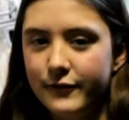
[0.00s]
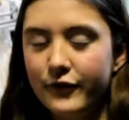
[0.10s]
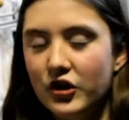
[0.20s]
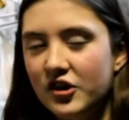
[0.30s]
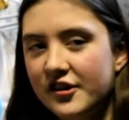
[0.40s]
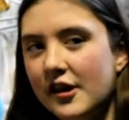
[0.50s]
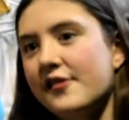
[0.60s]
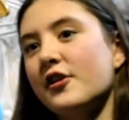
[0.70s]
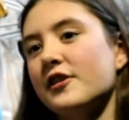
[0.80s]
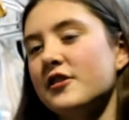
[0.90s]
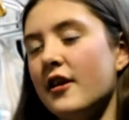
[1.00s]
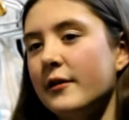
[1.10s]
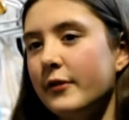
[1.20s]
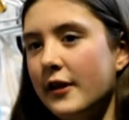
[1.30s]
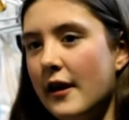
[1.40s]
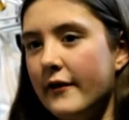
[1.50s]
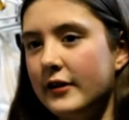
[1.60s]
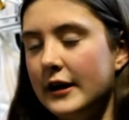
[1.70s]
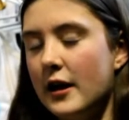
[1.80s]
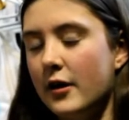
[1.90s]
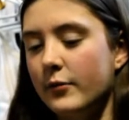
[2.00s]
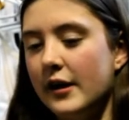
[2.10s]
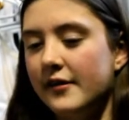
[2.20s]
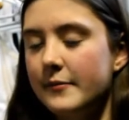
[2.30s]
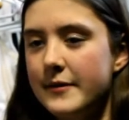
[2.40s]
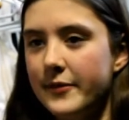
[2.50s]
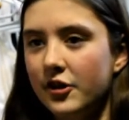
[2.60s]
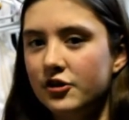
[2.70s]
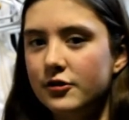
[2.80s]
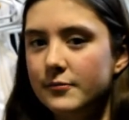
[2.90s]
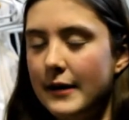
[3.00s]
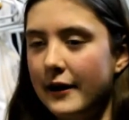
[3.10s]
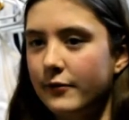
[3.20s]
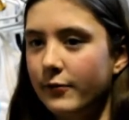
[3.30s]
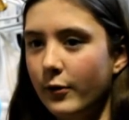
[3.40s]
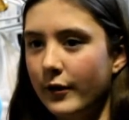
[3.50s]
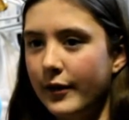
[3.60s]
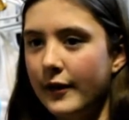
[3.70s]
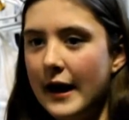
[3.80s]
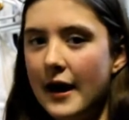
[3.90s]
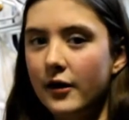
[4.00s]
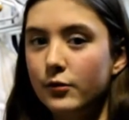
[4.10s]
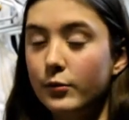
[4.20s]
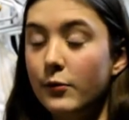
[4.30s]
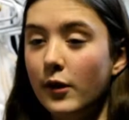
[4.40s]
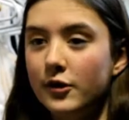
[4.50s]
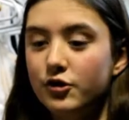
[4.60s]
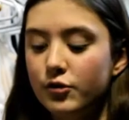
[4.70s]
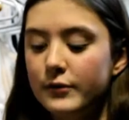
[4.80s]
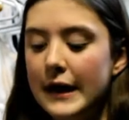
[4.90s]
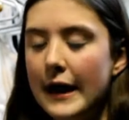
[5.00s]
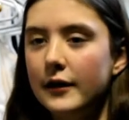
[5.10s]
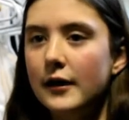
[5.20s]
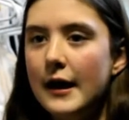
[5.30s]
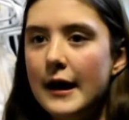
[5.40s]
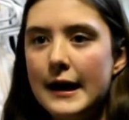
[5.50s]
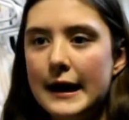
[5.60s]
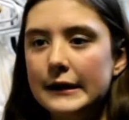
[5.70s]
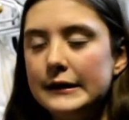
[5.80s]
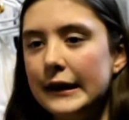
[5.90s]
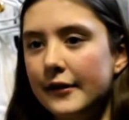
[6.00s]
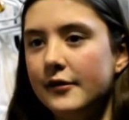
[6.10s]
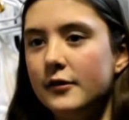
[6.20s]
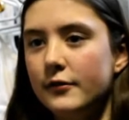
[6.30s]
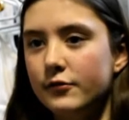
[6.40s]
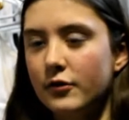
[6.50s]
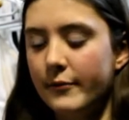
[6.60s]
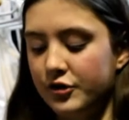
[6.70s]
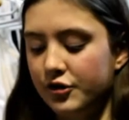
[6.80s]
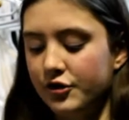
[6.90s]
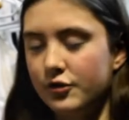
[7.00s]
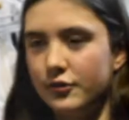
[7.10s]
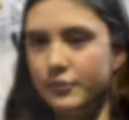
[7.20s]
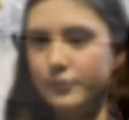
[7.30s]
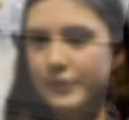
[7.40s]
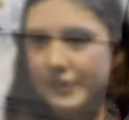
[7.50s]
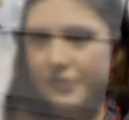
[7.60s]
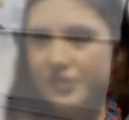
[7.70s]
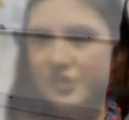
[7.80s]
First, I started talking with Kyvan, and we had some emails shooting back and forth, and we wanted to create a list of dramaturgical research